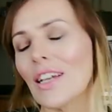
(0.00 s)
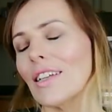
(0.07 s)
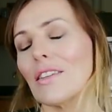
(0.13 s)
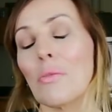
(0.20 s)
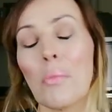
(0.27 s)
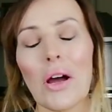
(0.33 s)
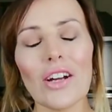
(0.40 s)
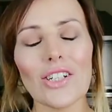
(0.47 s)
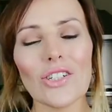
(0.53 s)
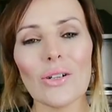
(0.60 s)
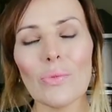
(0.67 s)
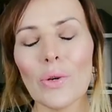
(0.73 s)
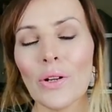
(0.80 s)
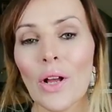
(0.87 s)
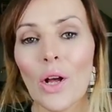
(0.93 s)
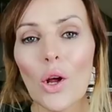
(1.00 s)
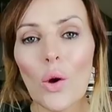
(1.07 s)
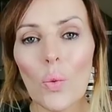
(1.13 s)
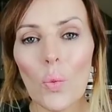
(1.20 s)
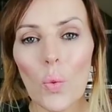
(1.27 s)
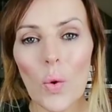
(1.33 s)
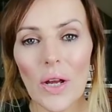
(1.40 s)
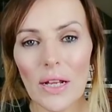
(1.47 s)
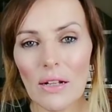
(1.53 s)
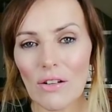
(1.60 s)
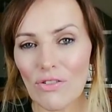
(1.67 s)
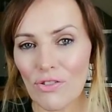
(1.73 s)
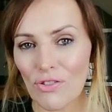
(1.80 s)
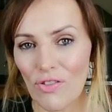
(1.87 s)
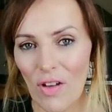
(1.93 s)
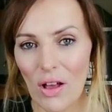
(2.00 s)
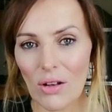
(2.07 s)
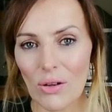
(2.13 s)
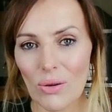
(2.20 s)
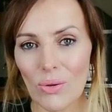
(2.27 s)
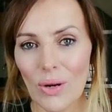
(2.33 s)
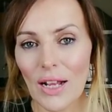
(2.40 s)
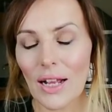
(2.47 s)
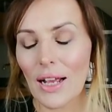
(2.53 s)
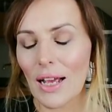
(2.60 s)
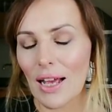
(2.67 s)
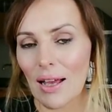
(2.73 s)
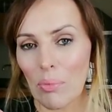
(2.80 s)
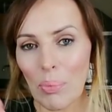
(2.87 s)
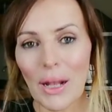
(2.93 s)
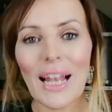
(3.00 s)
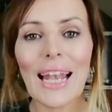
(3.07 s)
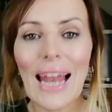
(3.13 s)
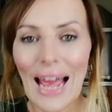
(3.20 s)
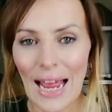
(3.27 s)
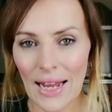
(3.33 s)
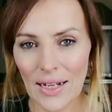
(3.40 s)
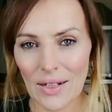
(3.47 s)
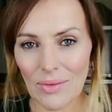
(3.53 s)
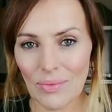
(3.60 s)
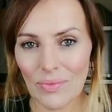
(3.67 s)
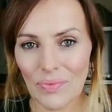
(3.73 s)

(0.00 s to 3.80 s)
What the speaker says: the martial one, will follow a plan.